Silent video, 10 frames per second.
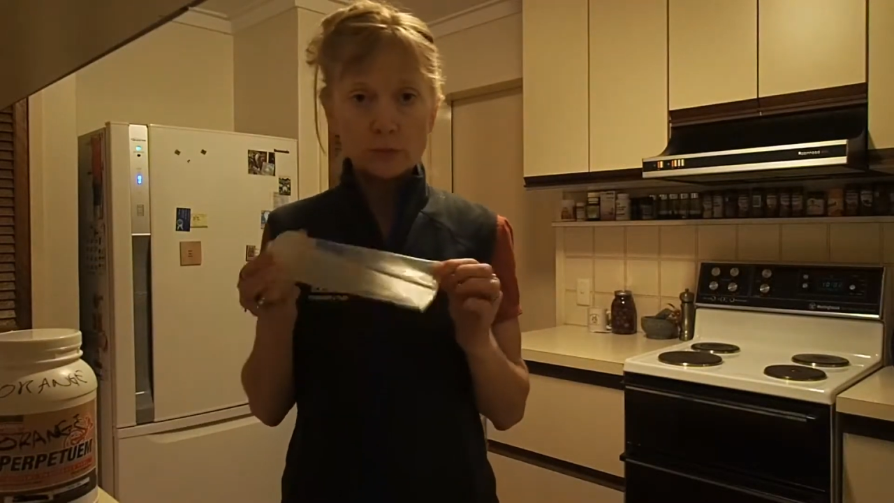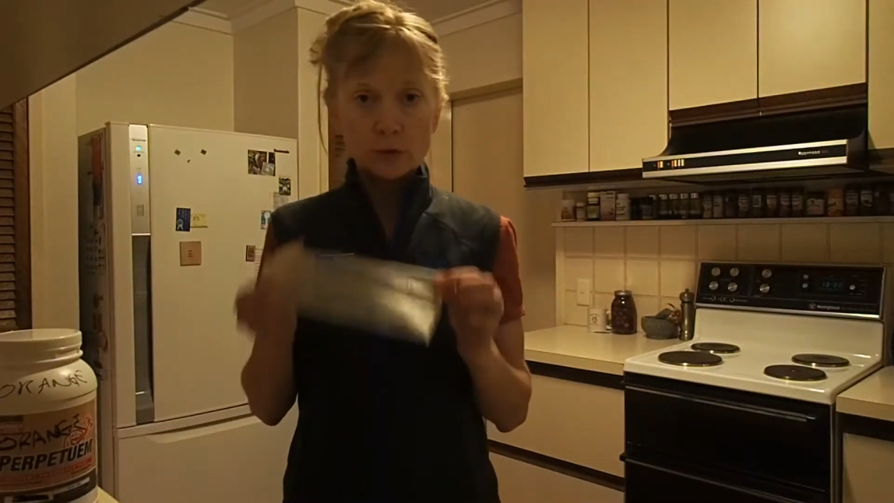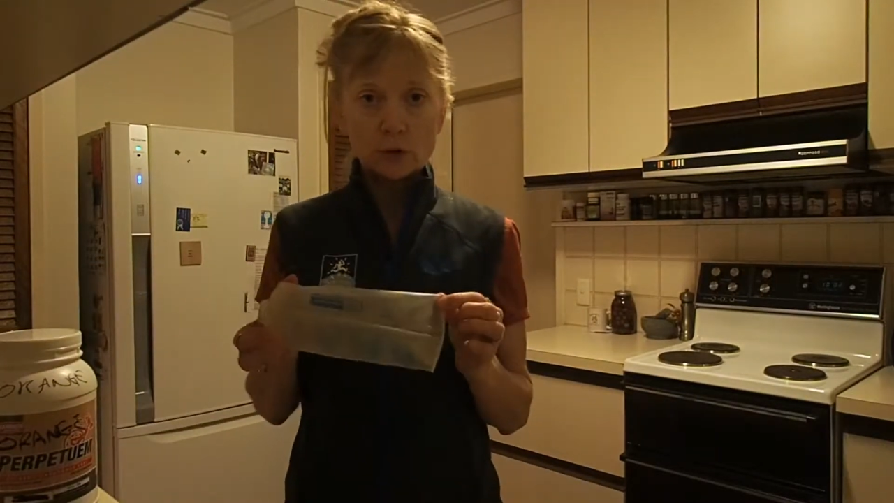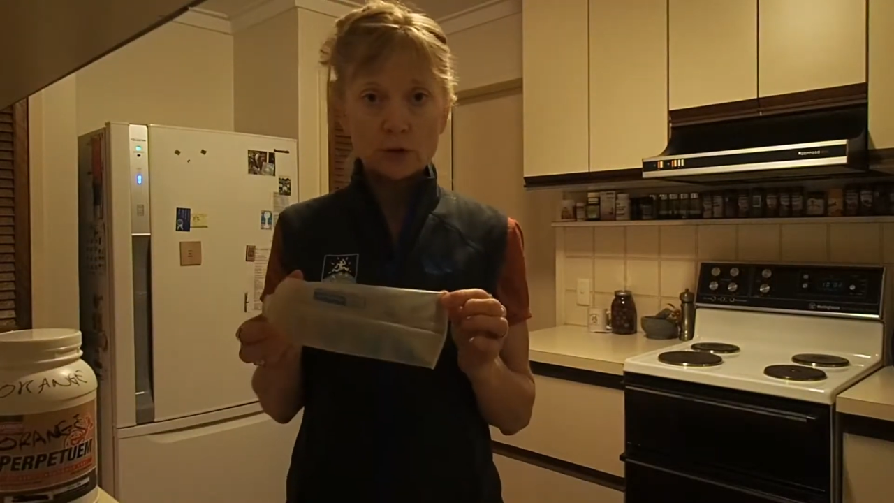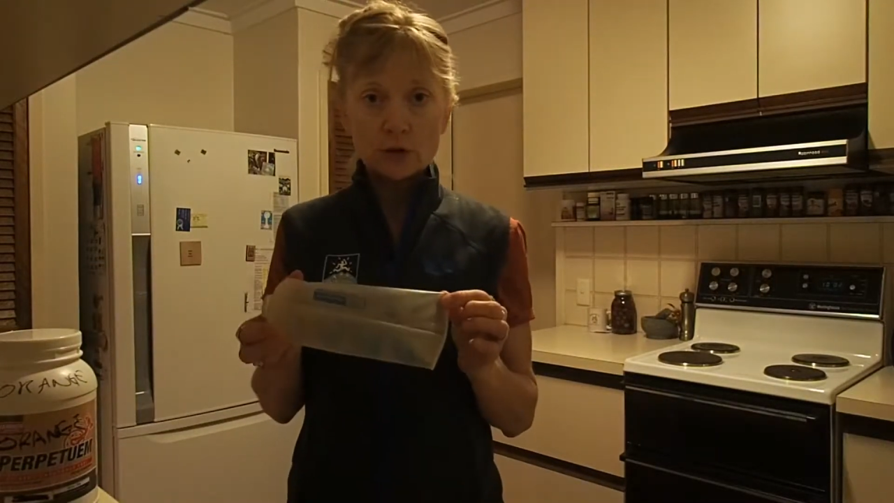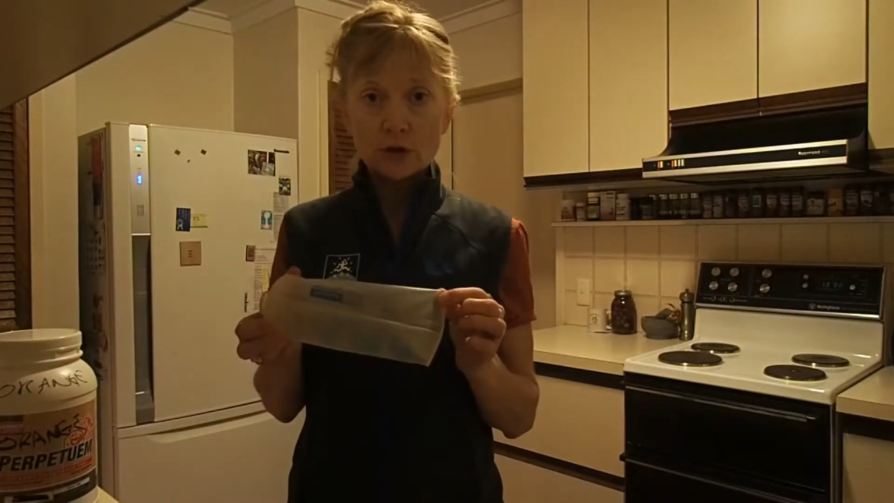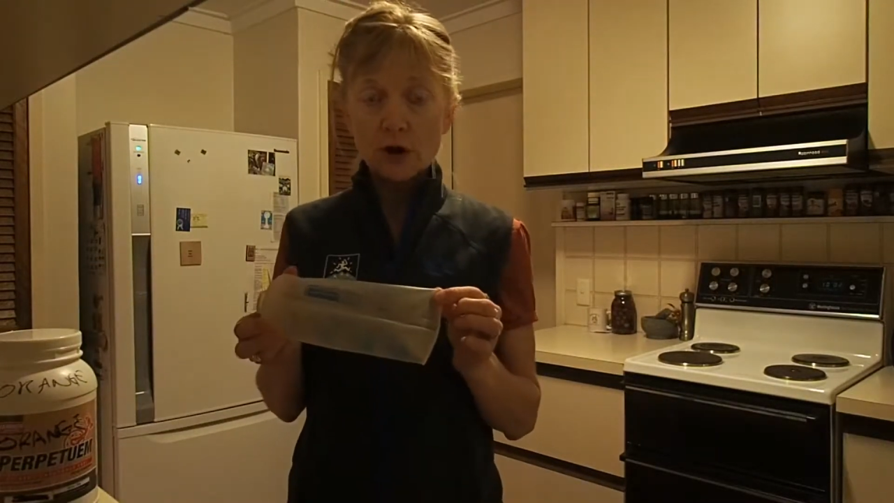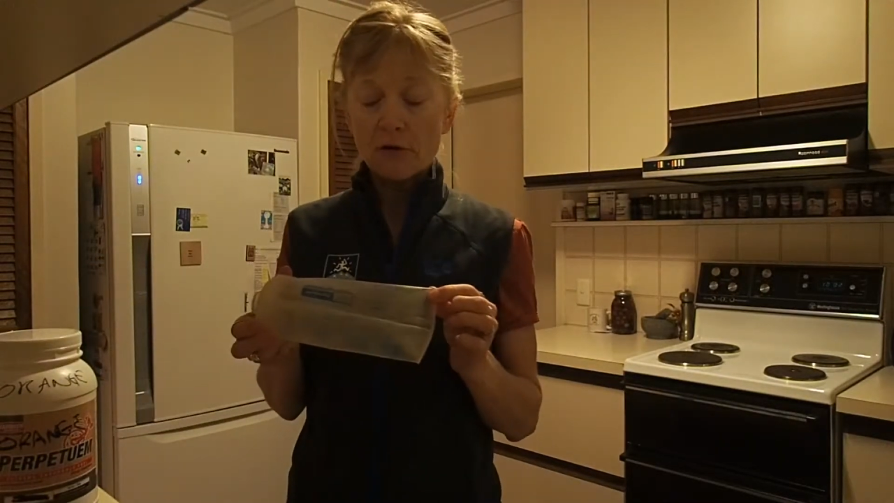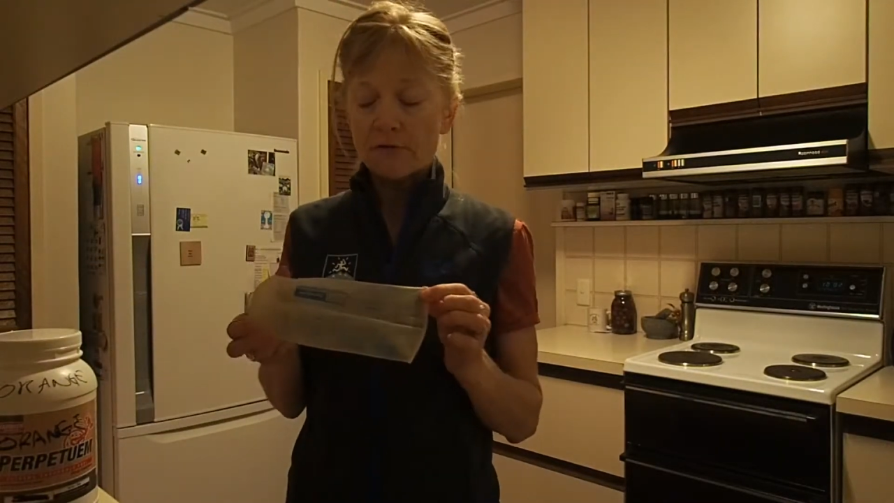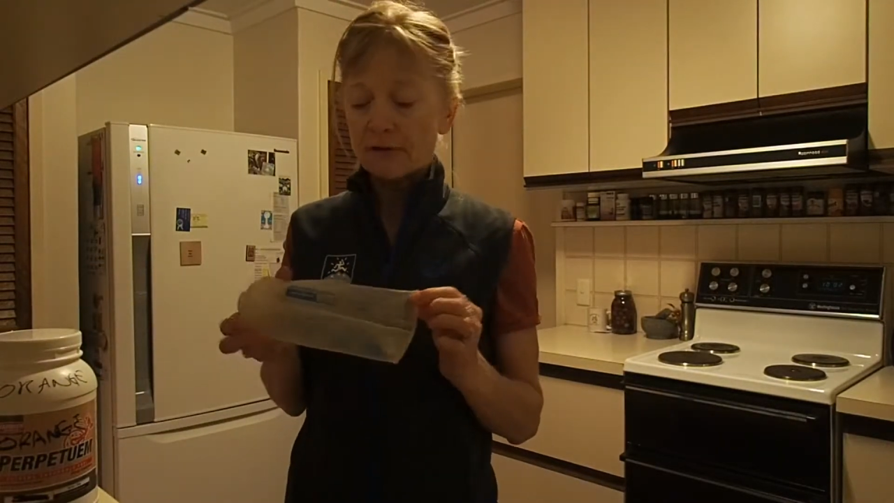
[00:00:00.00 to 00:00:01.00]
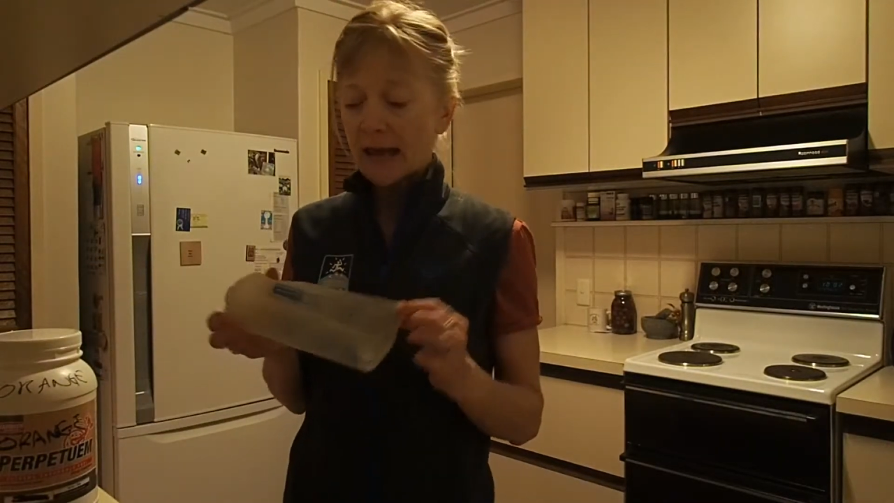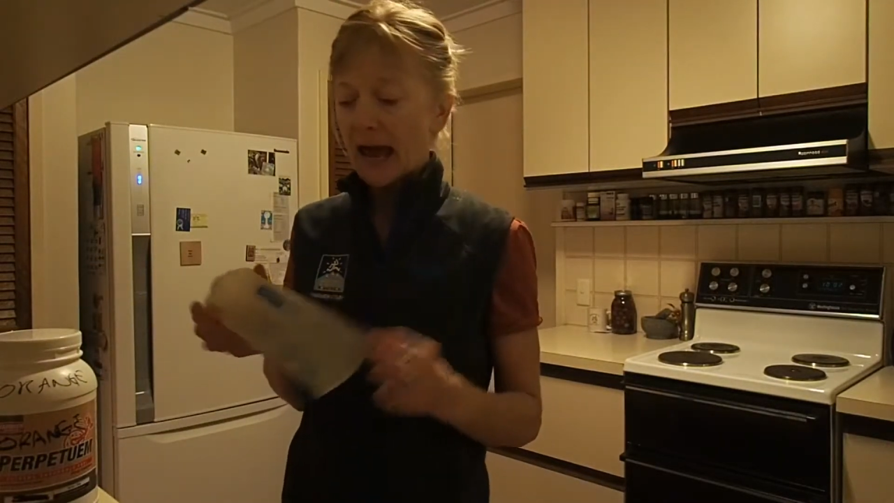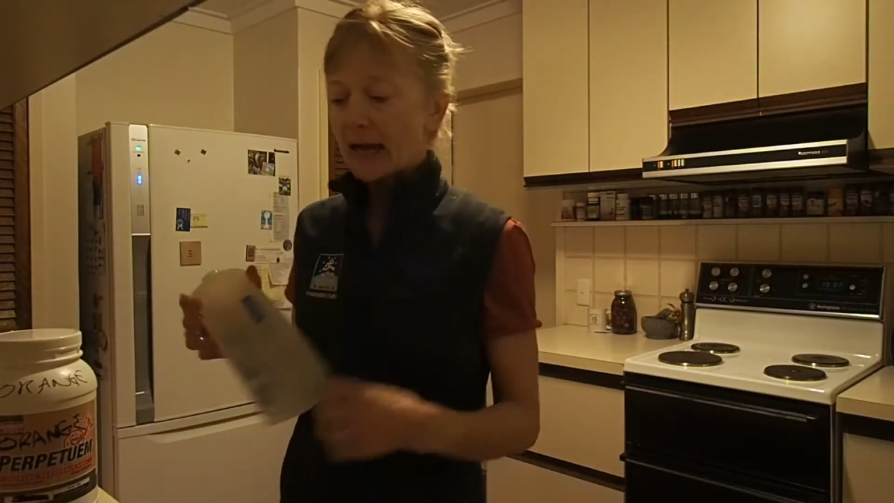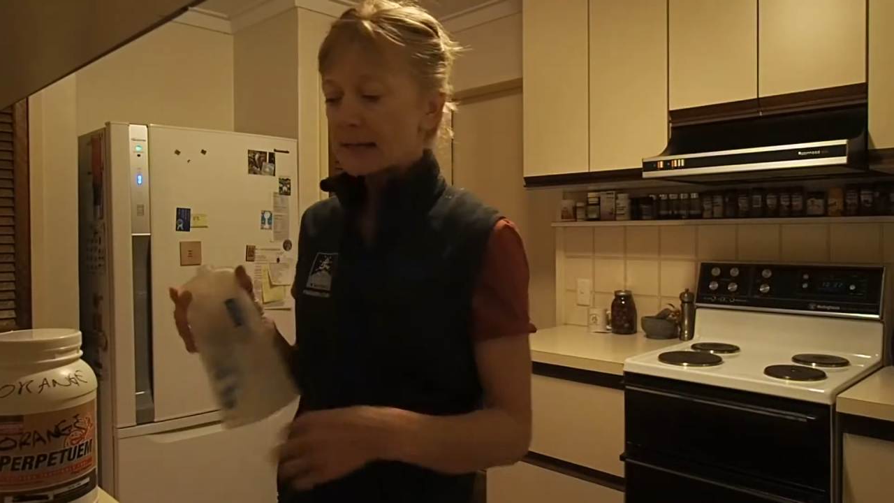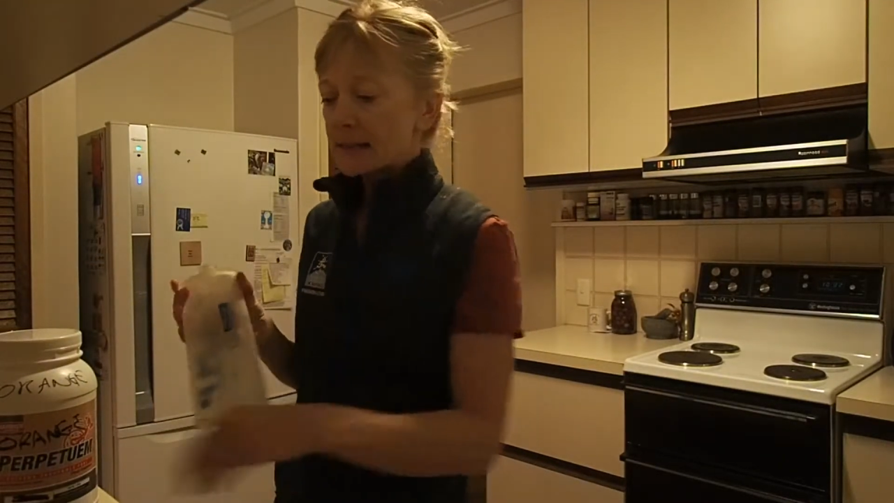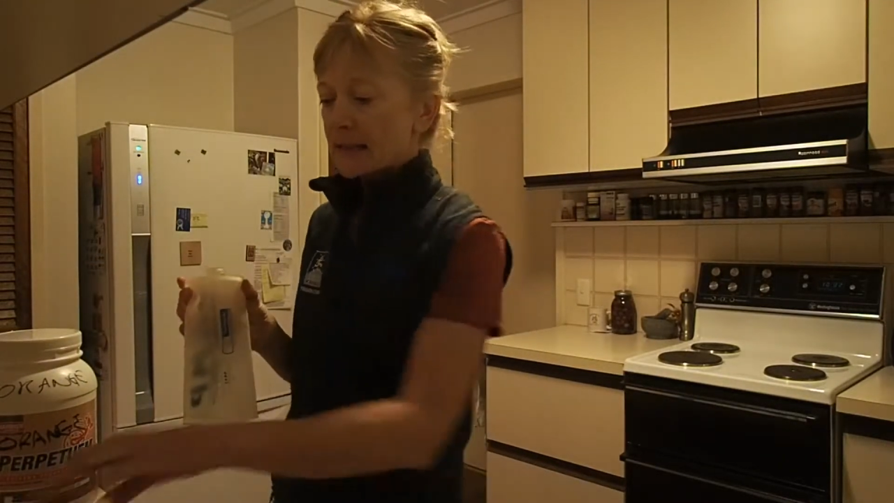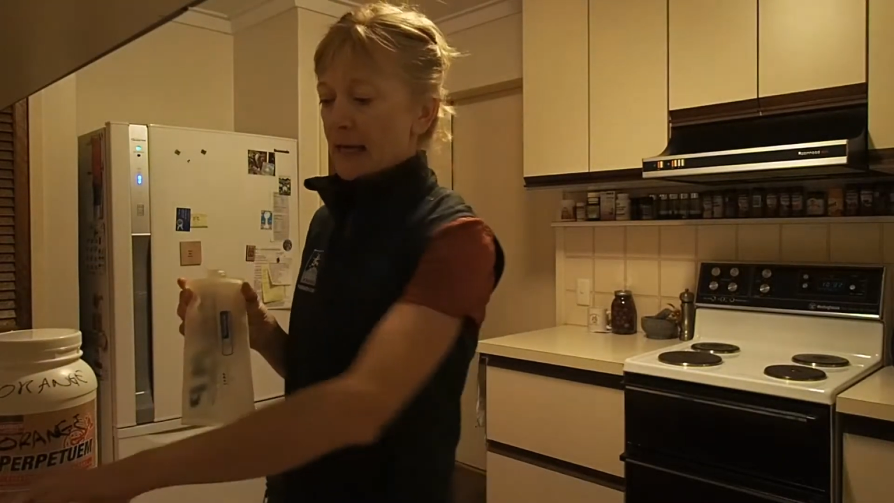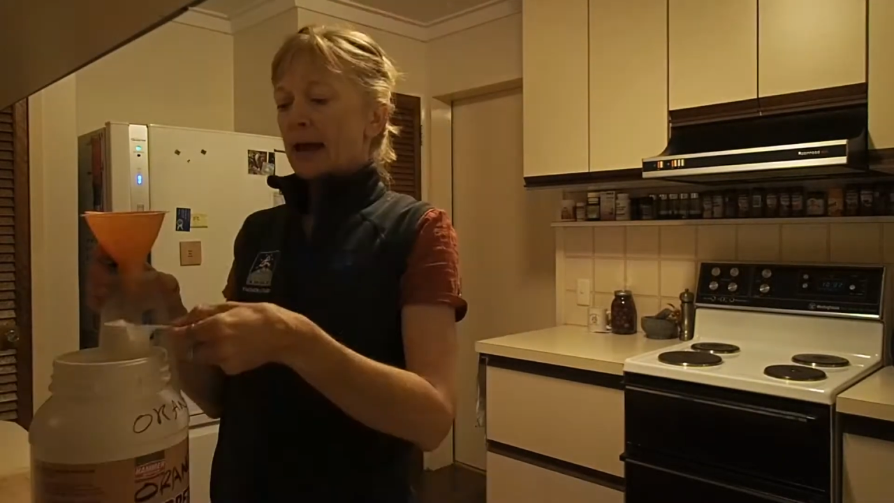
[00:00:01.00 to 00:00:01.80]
use a soft flask.